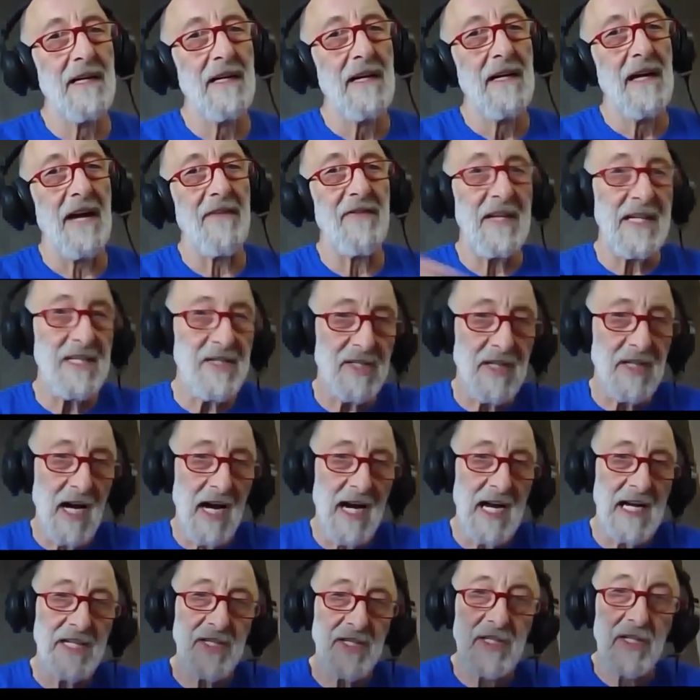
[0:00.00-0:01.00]
And these
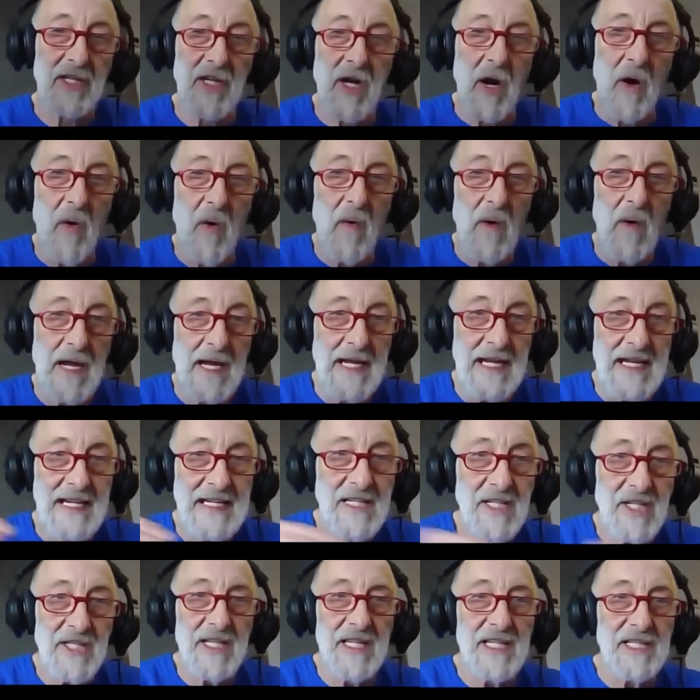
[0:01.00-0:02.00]
guys go
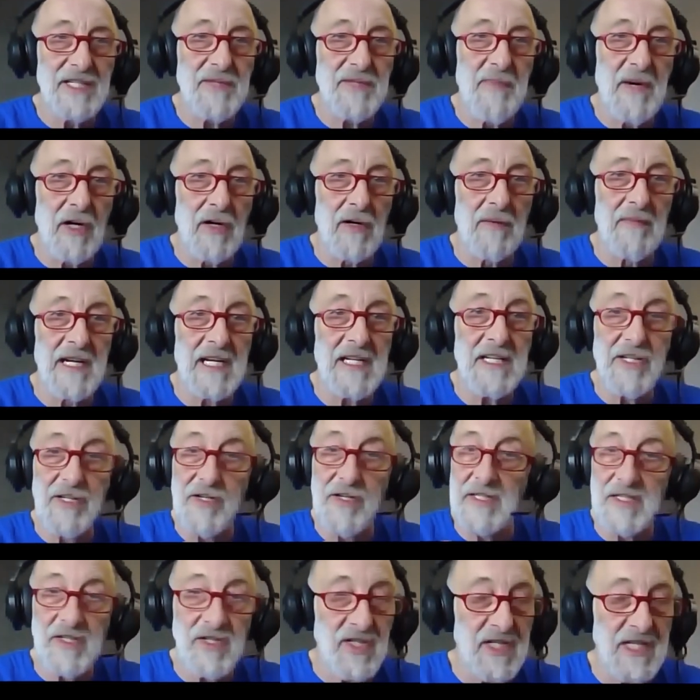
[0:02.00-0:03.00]
into this pyramid, and you
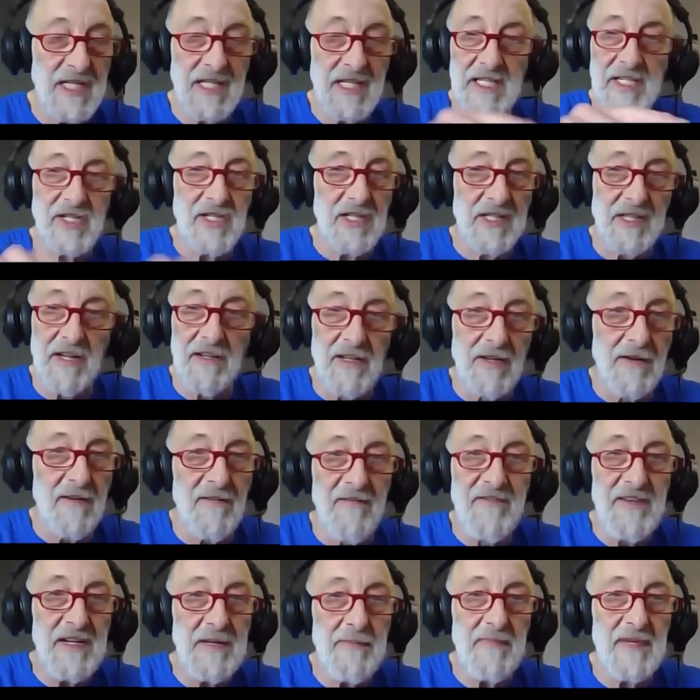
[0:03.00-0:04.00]
can see this in the little
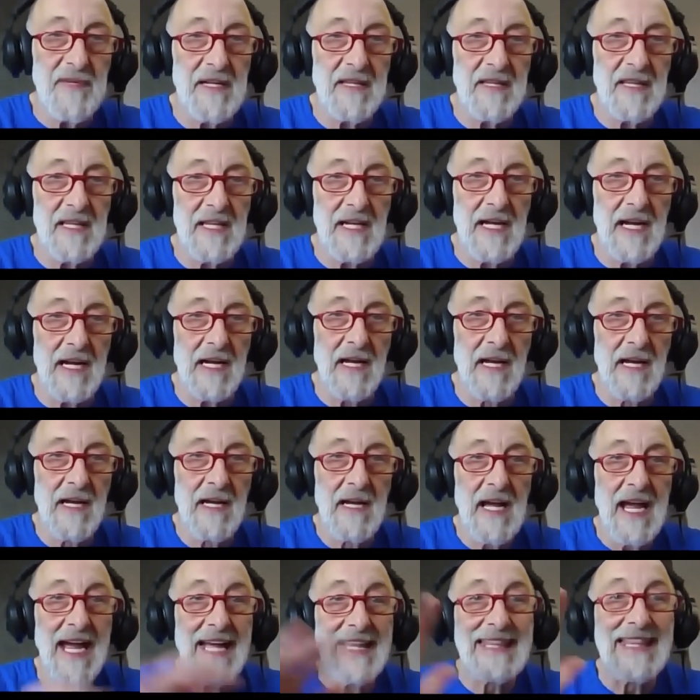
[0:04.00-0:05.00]
Fitbit thing,
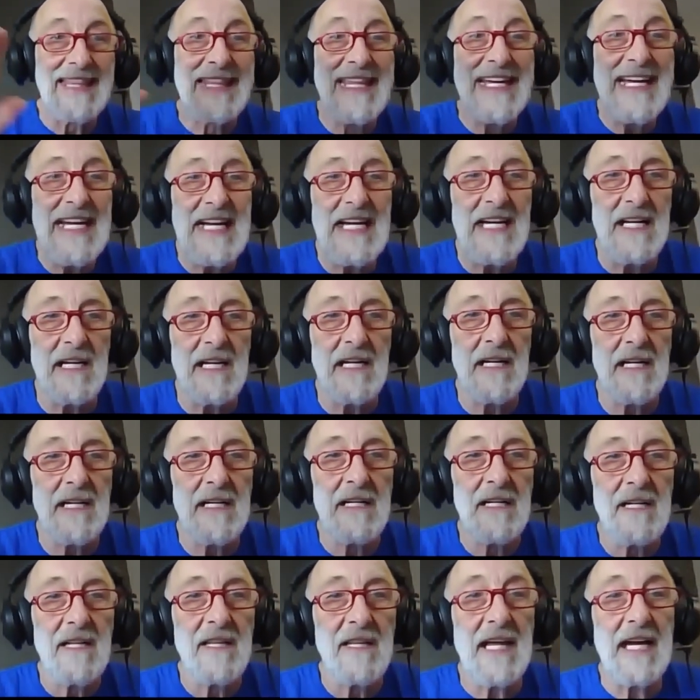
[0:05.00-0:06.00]
and then
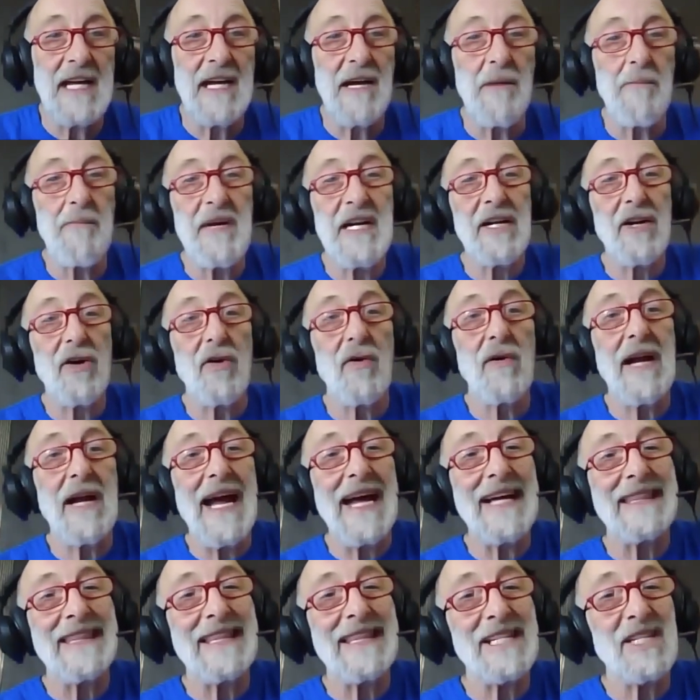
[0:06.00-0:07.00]
they appear
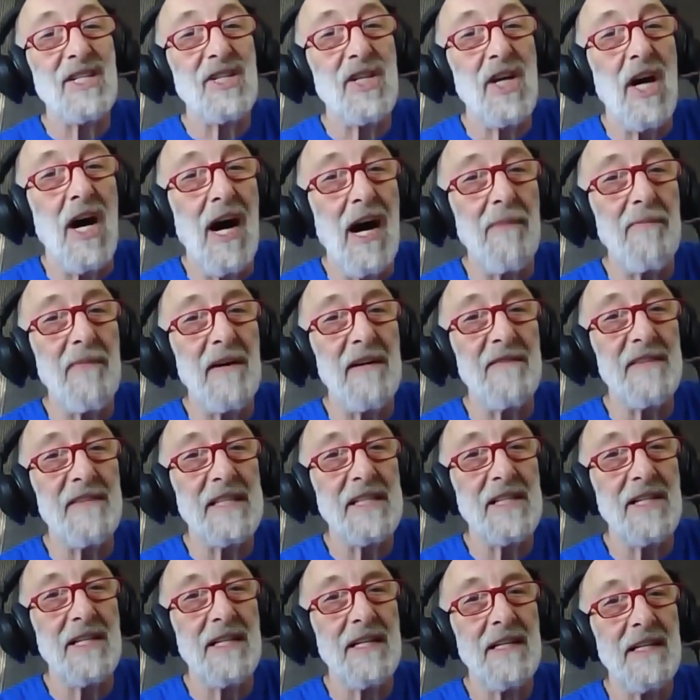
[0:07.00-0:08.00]
at the top of
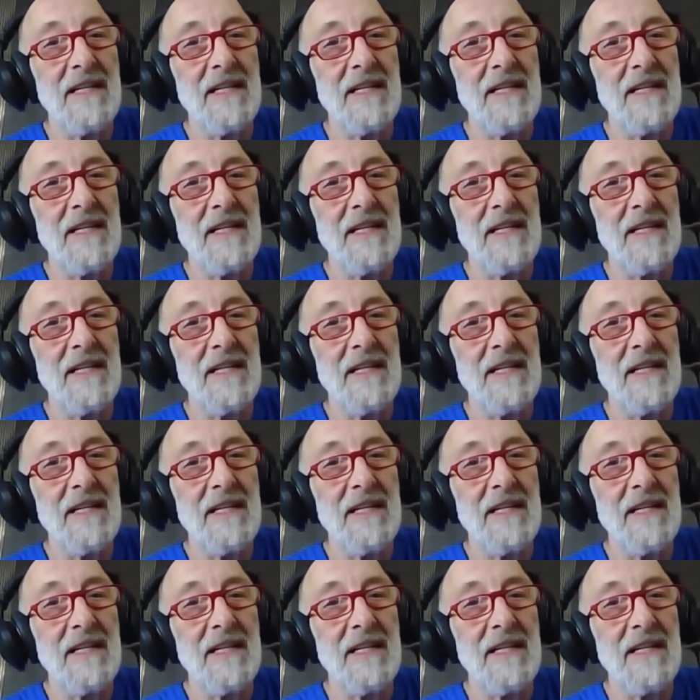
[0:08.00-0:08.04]
it.